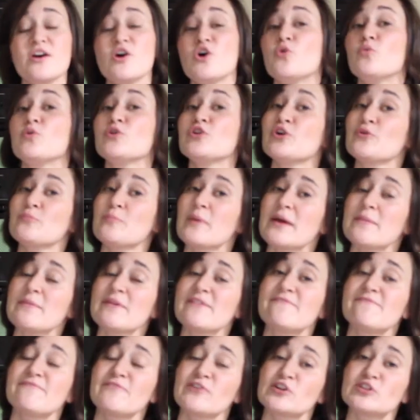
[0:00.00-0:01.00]
When your baby
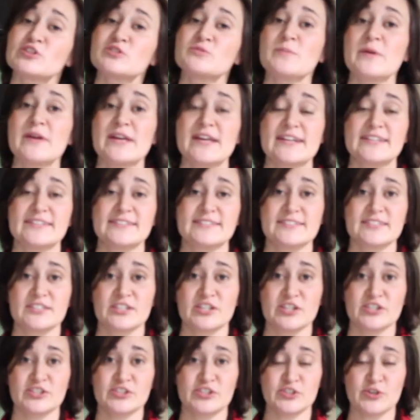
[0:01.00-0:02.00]
first begins to
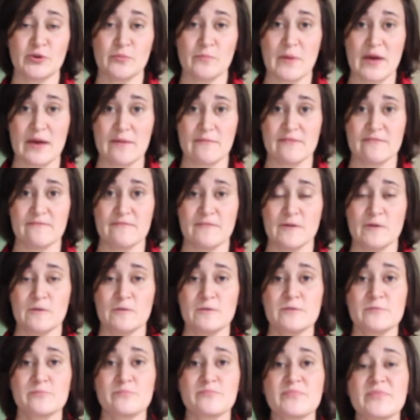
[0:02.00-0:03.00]
consume baby
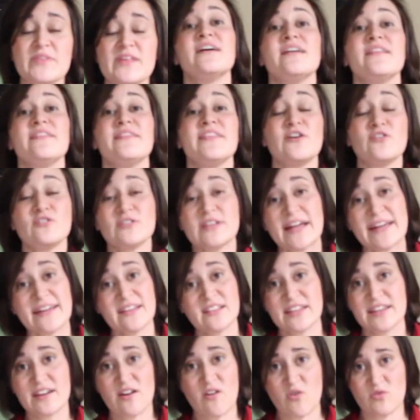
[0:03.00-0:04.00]
food, they'll
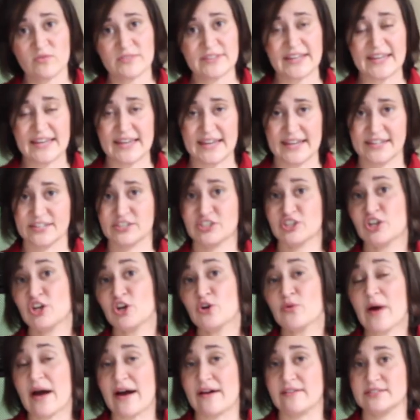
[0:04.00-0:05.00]
likely only eat
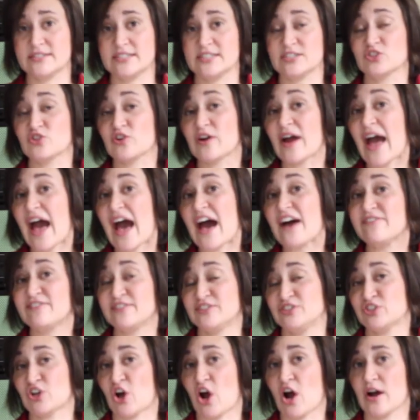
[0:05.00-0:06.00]
2 ounces or half a
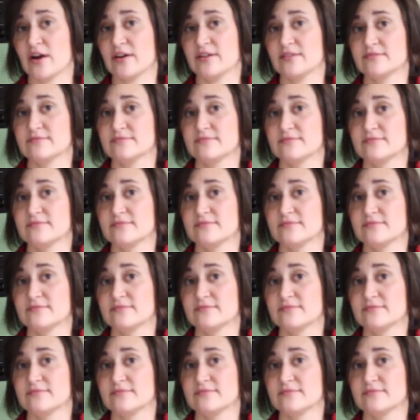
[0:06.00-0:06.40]
jar.